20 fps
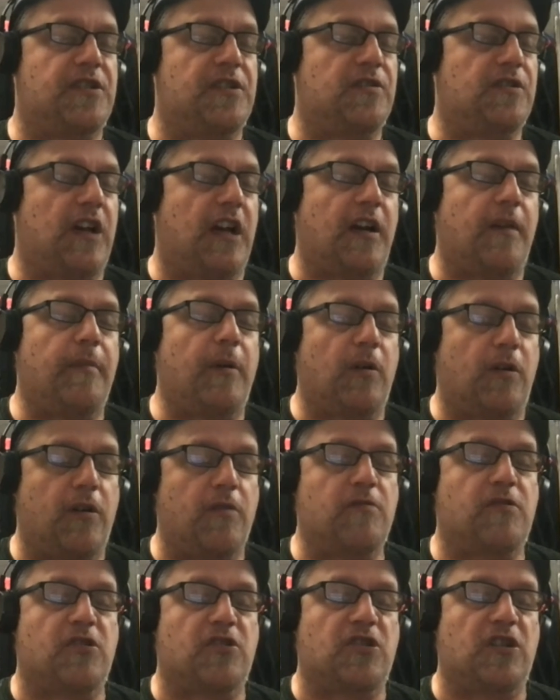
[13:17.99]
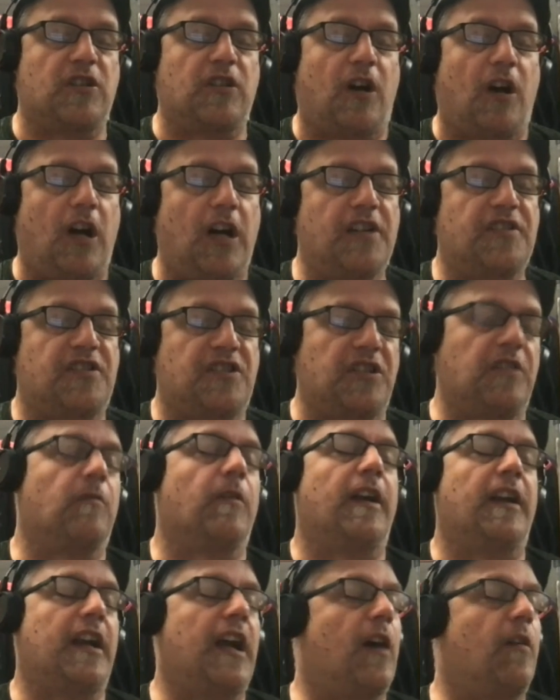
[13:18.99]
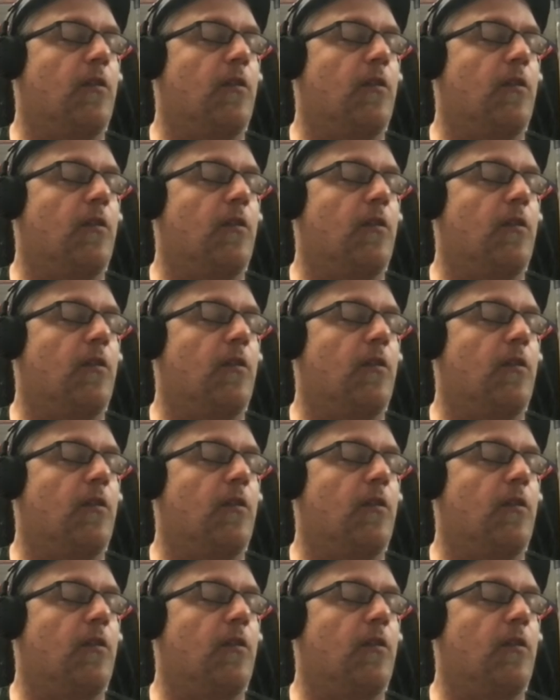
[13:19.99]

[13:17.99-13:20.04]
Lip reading: You talk about coaches on the hot seat right now.